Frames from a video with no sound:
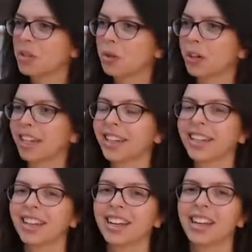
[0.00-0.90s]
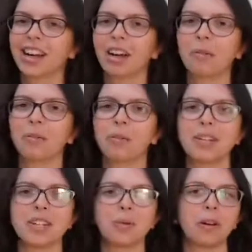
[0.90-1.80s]
joy,
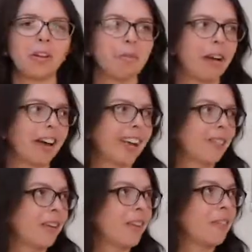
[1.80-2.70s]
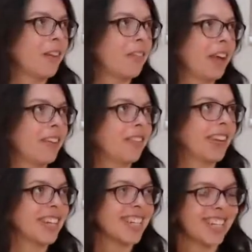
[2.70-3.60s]
which is one of my
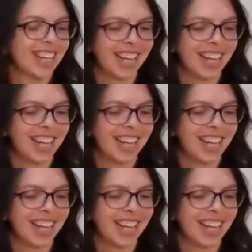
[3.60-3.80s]
favourites.